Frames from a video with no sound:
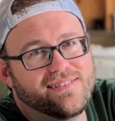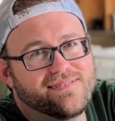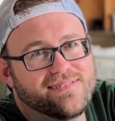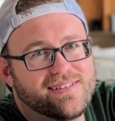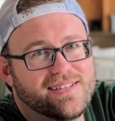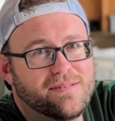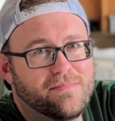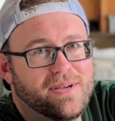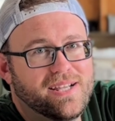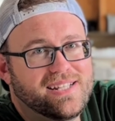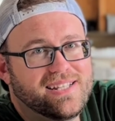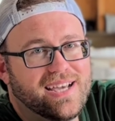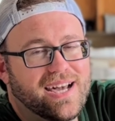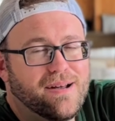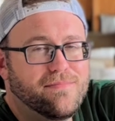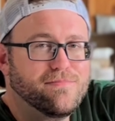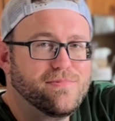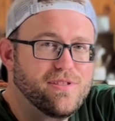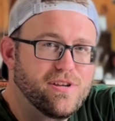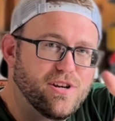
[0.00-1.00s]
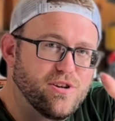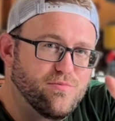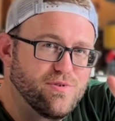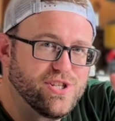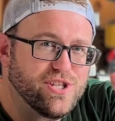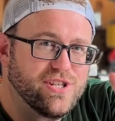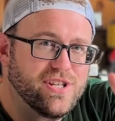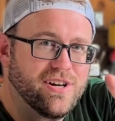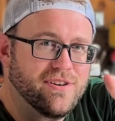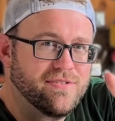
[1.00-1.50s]
in the meantime, learn what
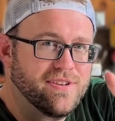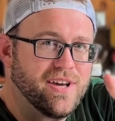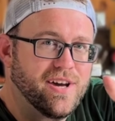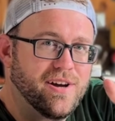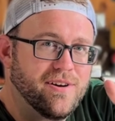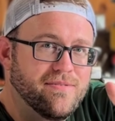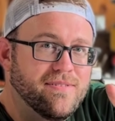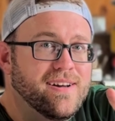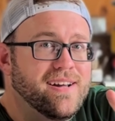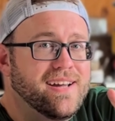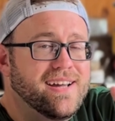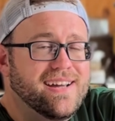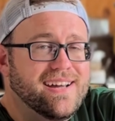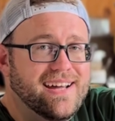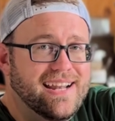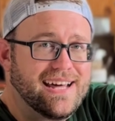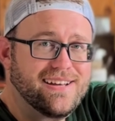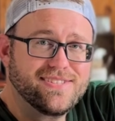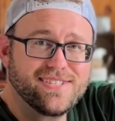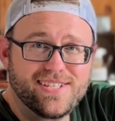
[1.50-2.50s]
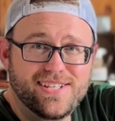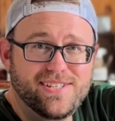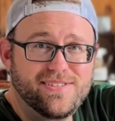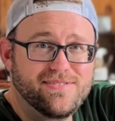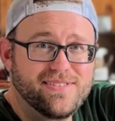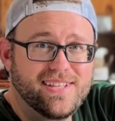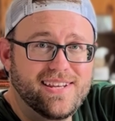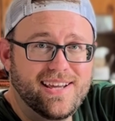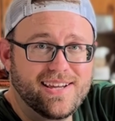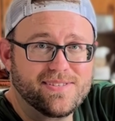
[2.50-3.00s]
you don't know, and I'll see you in
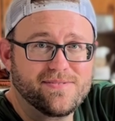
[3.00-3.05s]
the next